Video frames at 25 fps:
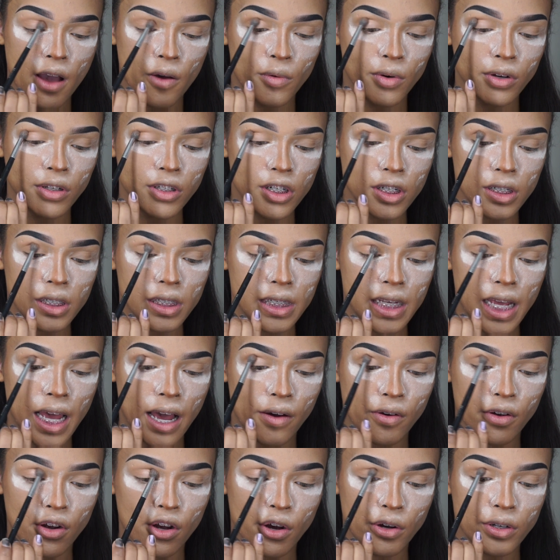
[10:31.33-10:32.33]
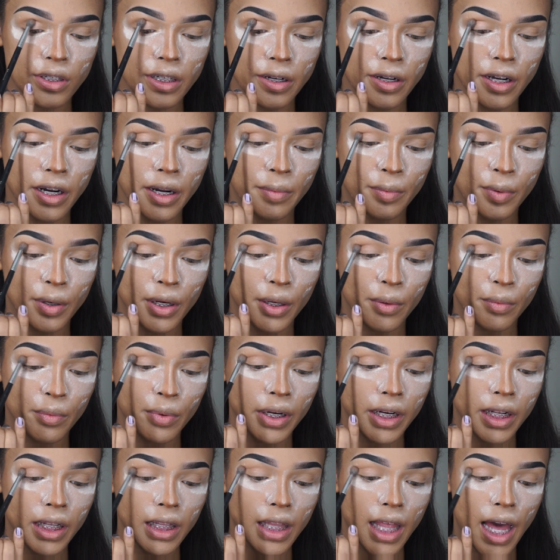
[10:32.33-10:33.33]
We'll just see how it goes. I'm going to put a
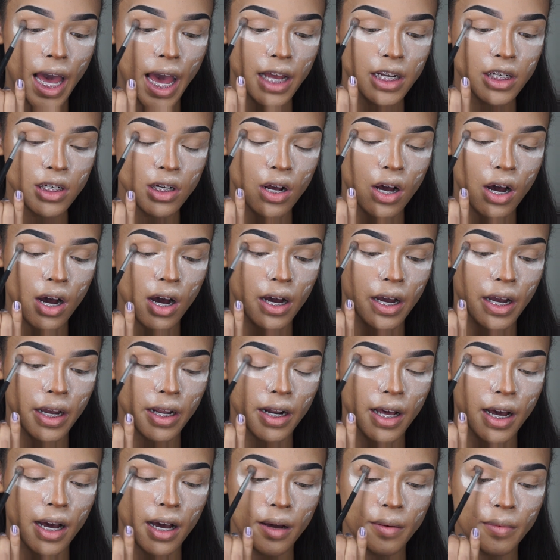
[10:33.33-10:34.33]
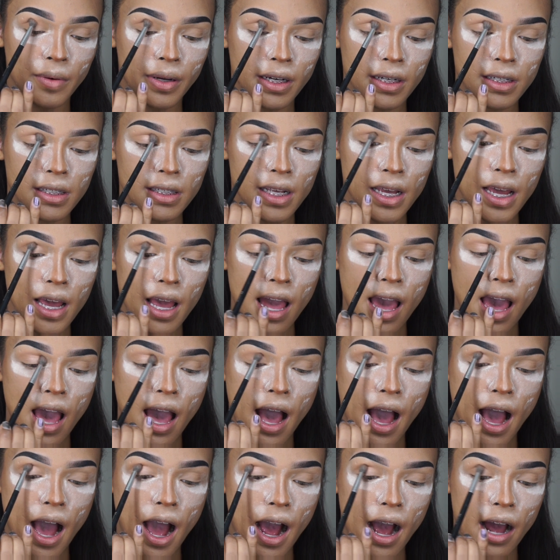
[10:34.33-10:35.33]
pretty lash on because
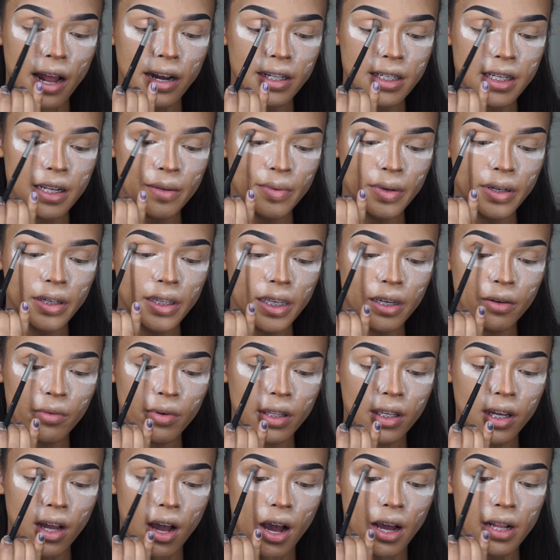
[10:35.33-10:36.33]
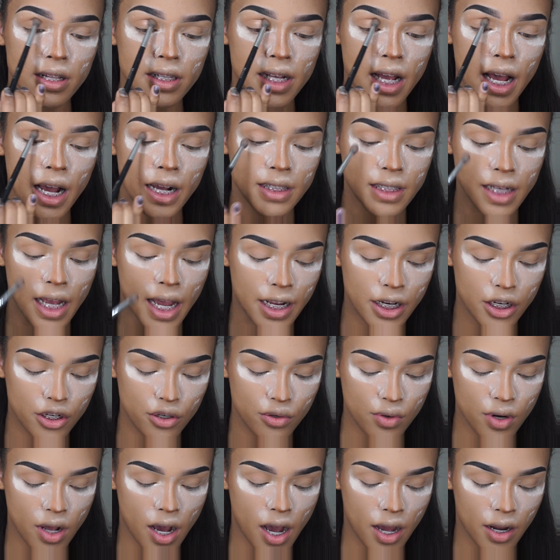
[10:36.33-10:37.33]
typically with contacts I
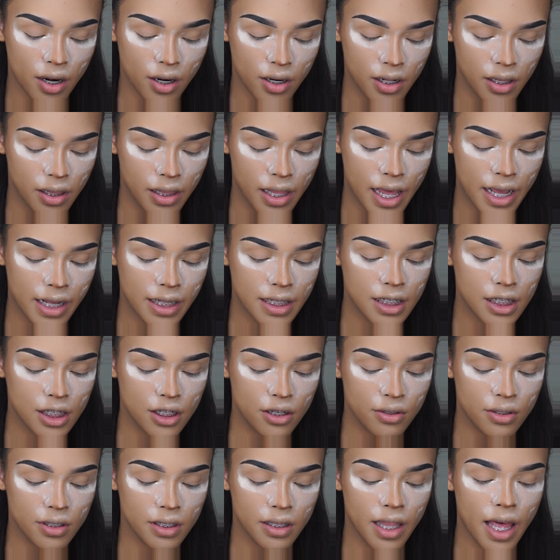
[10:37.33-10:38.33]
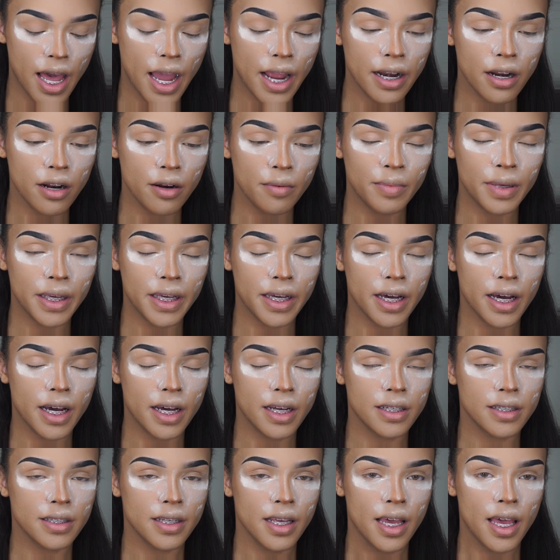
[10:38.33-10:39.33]
do not like to use liner
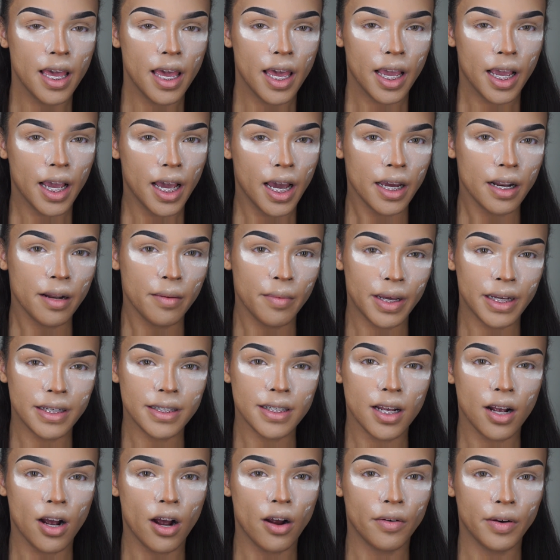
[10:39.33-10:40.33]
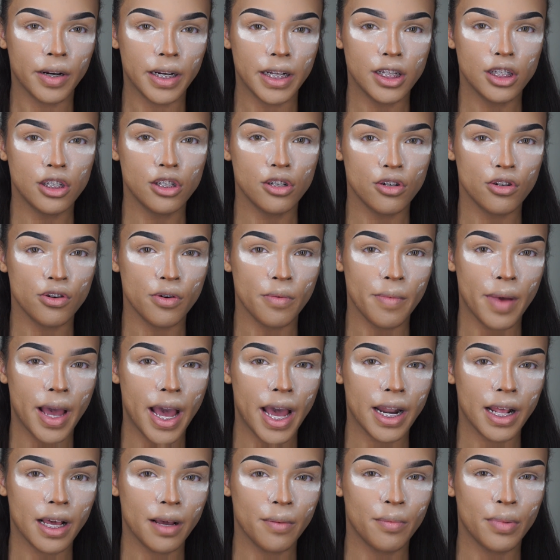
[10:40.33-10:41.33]
because it kind of makes it already too
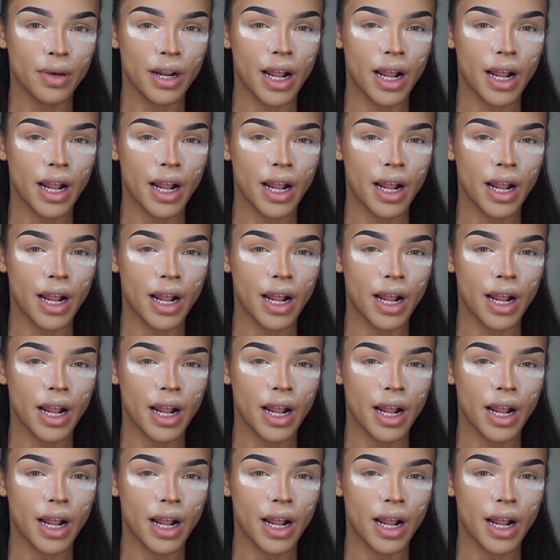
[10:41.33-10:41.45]
dramatic.